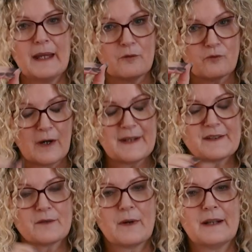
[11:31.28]
It
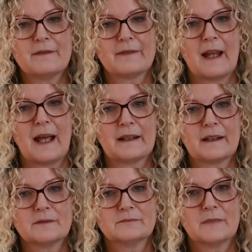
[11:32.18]
raised a red
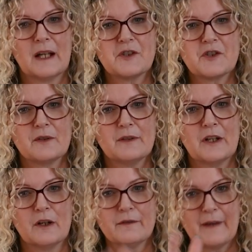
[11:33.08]
flag, and sure
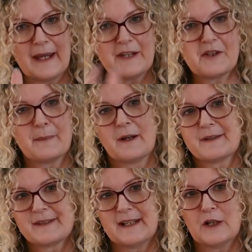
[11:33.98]
enough,
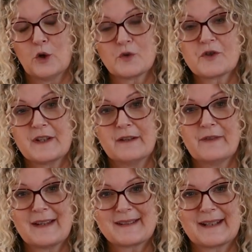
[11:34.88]
HMRC launched an
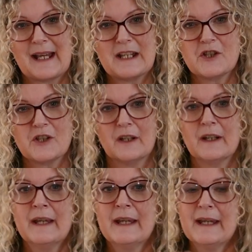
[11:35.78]
investigation
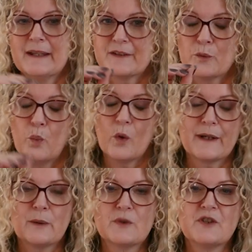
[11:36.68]
into what
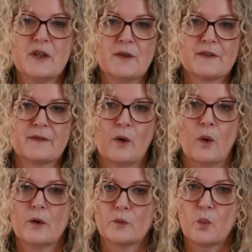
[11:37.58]
it was used
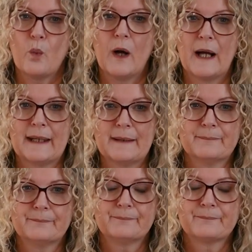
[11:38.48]
for and why.
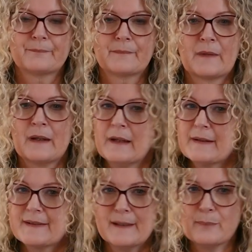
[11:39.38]

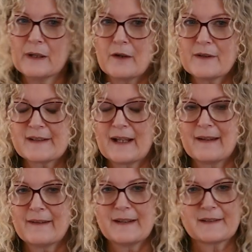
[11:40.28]
Simple errors
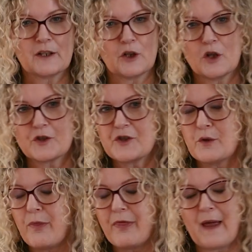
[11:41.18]
like this can cost you
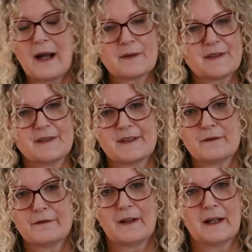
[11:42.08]
thousands in
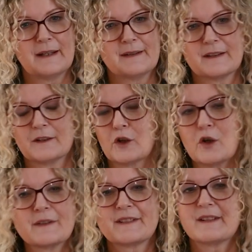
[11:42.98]
fines and
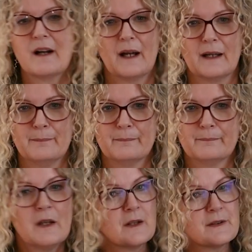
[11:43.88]
lost time.
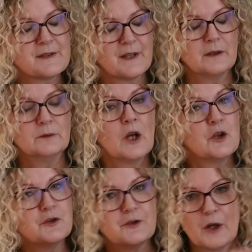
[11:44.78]
So
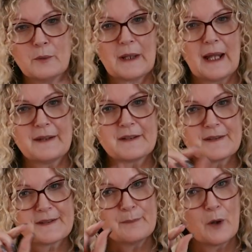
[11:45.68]
don't let
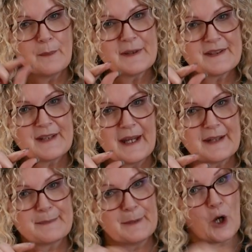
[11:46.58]
small
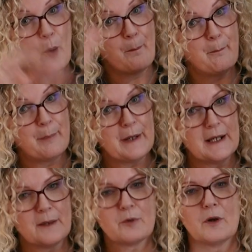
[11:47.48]
mistakes become
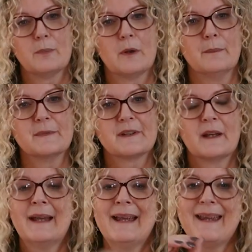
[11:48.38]
big problems.
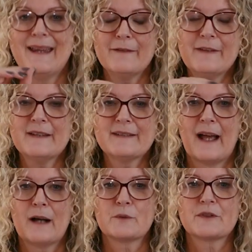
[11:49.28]
If in
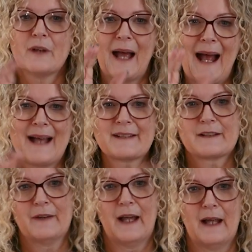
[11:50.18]
doubt, ask
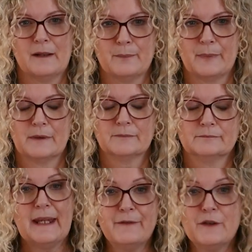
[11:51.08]
for help.
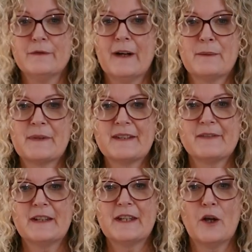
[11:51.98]
If you found this
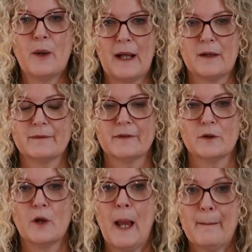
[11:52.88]
video
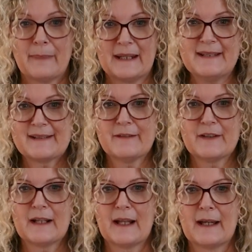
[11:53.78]
helpful, please give
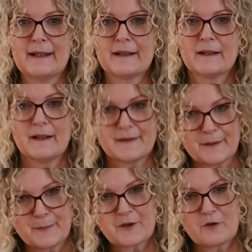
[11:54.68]
it a like and
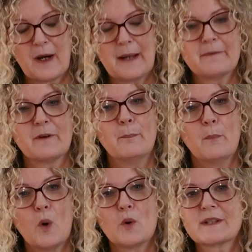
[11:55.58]
subscribe for
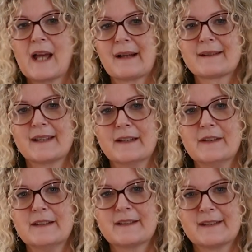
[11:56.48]
more tax
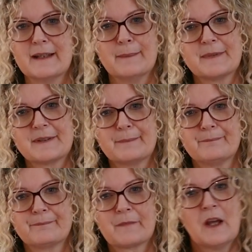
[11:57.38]
saving tips.
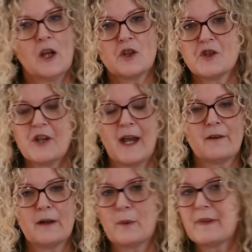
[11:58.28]

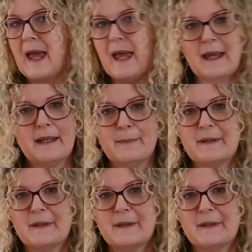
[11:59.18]
Share it with any